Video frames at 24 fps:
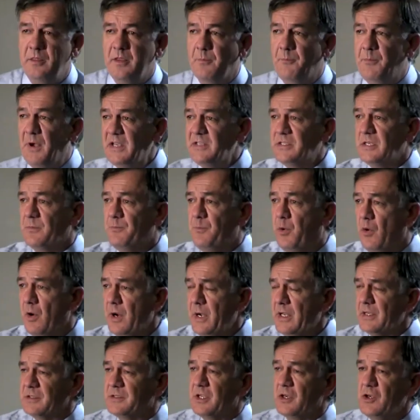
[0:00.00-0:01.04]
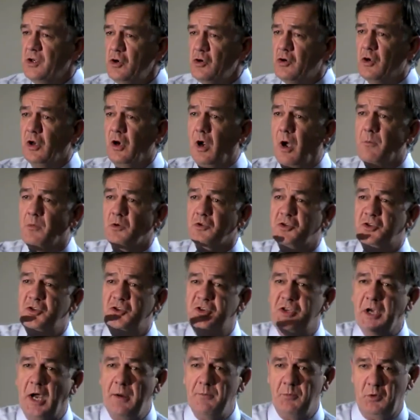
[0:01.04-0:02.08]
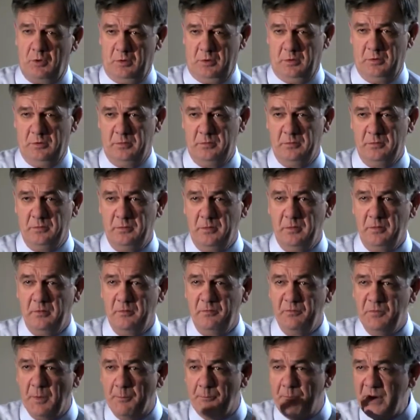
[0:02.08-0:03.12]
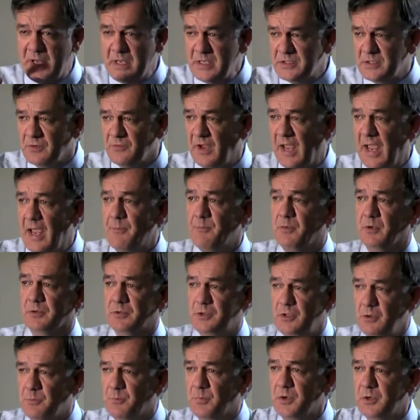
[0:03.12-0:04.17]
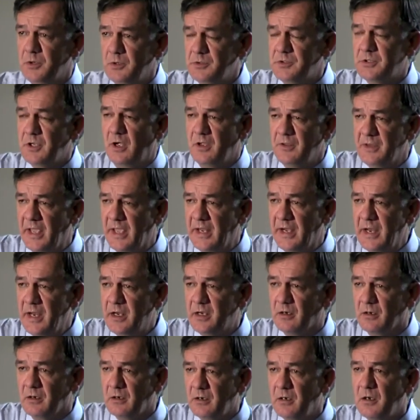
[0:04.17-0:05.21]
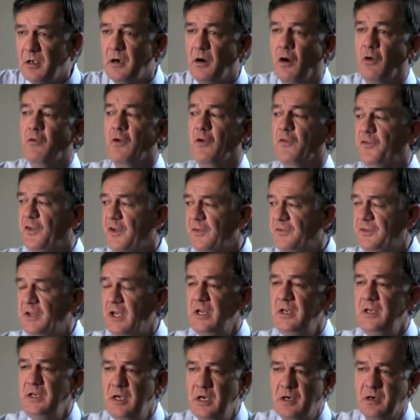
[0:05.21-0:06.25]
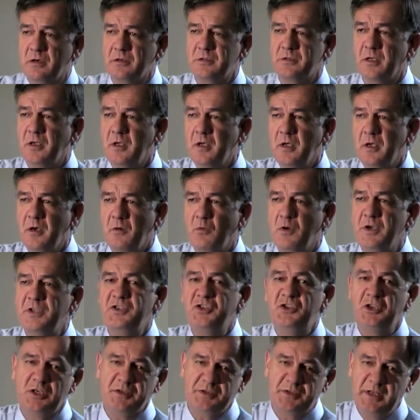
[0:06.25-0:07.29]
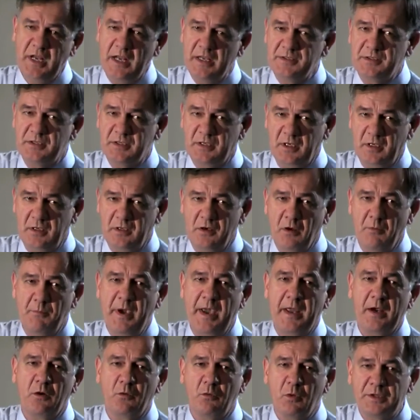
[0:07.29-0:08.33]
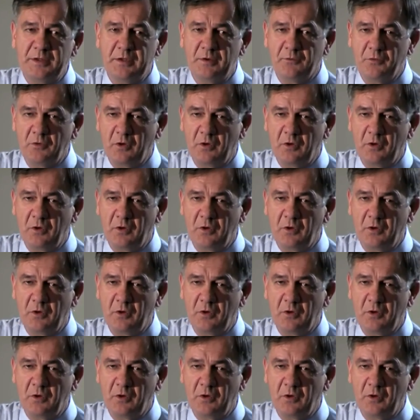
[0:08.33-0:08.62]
The basic point is that you could almost double the bins of apples you produced on that acre over 15 years with just density, no matter what the